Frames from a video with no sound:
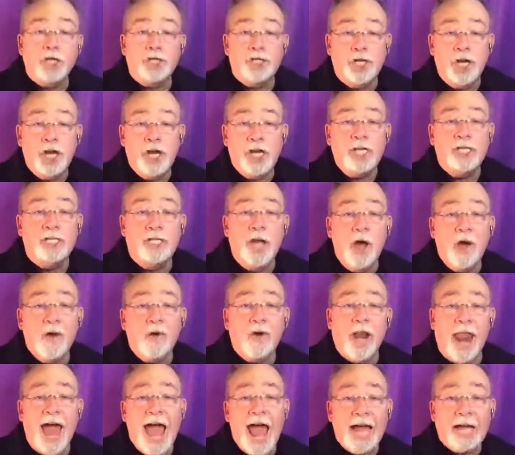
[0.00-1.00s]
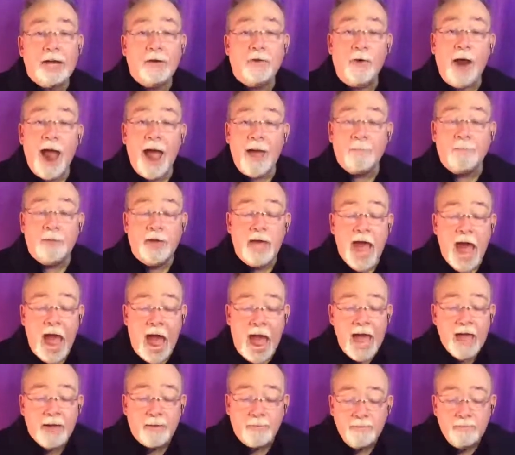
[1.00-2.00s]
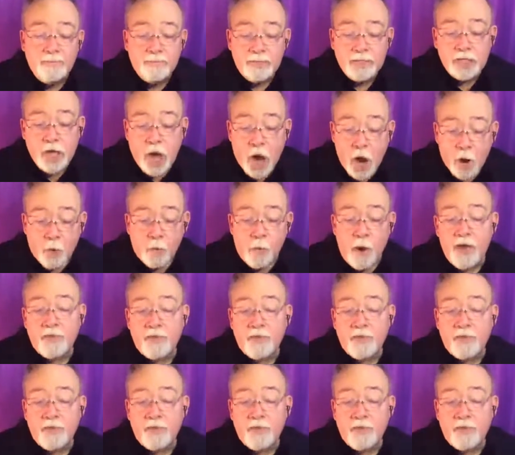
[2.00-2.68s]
She don't like crap games